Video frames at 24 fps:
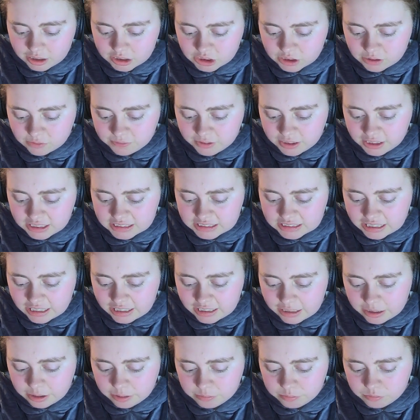Something
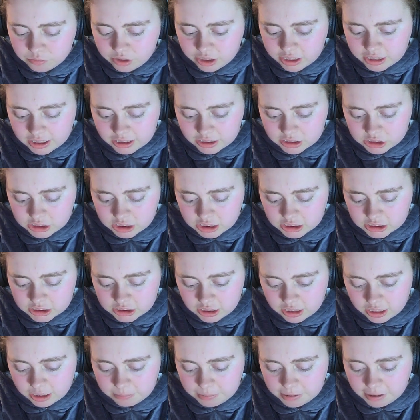inside him really had changed,
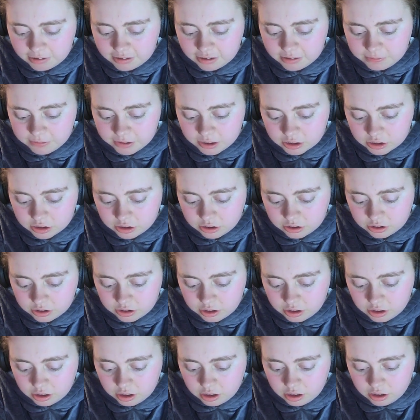and apparently for the good.
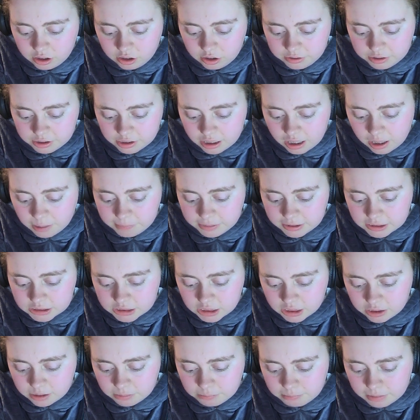Unagami
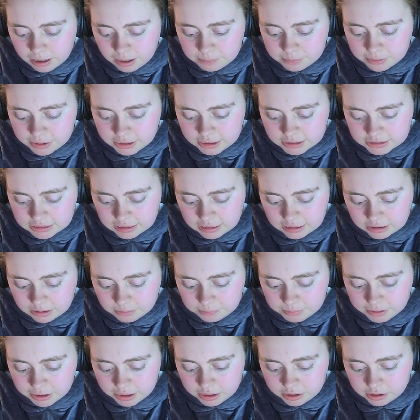turned the map in his hand
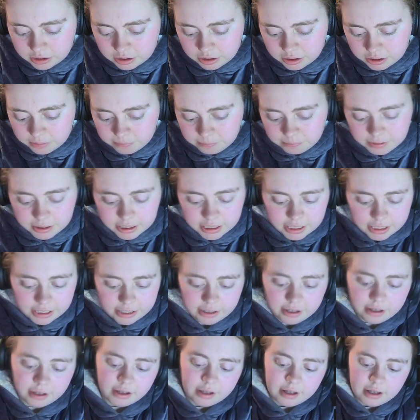and peered, peered at
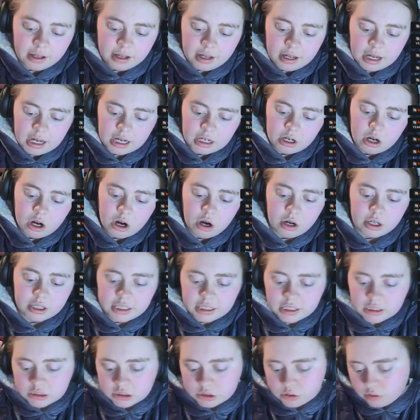it.
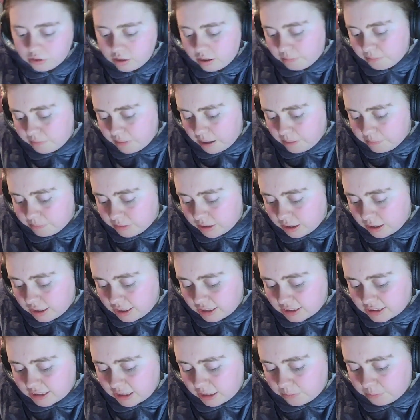According to our map, the
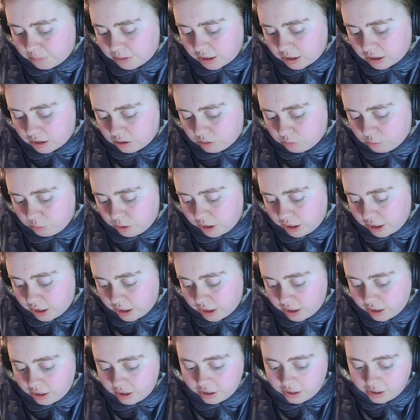last landmark
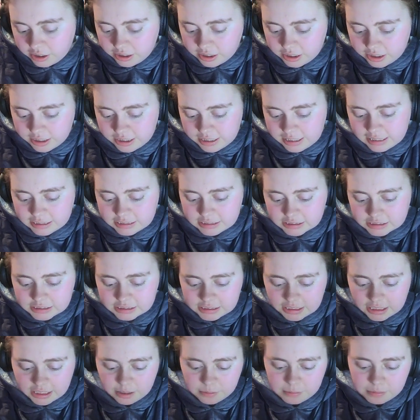we need to
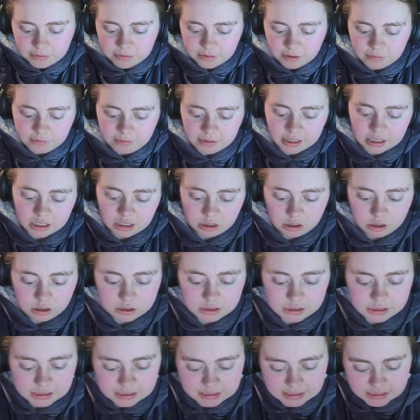see before finding
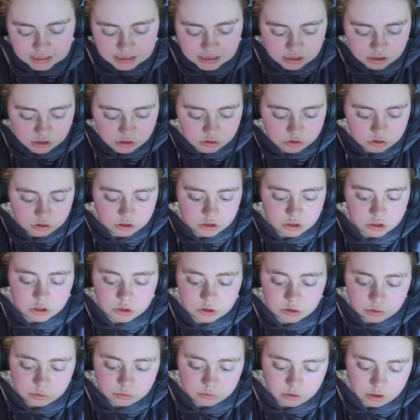lost cities An
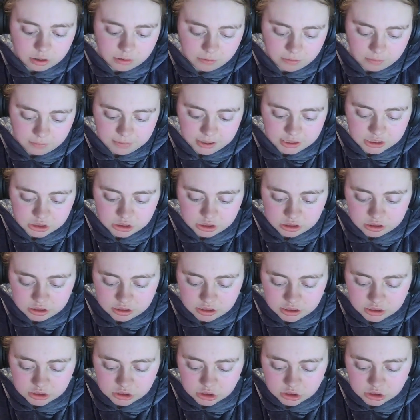unusual rock formation.